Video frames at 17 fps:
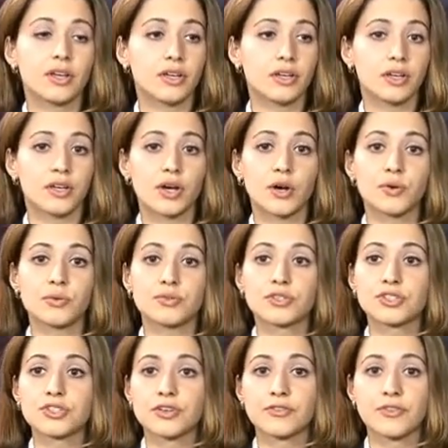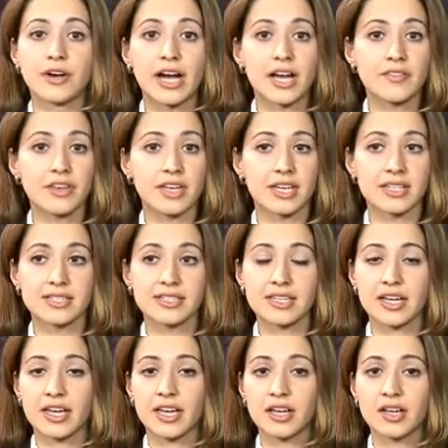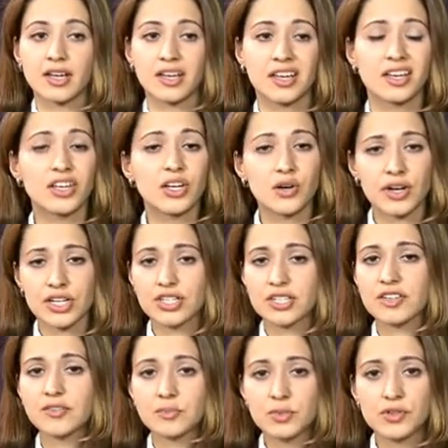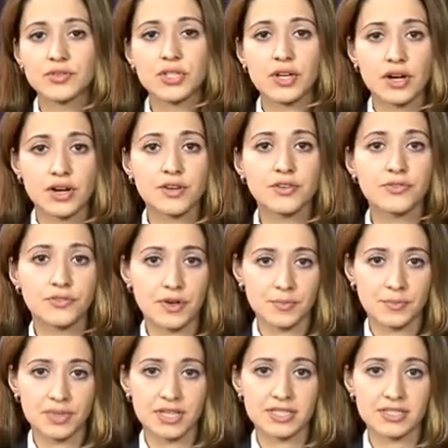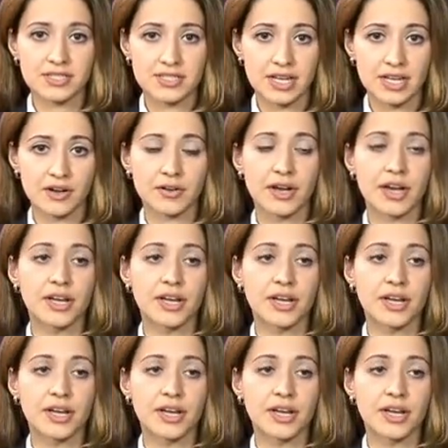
you know, surviving it, saying, you know, I should have moved on from this now.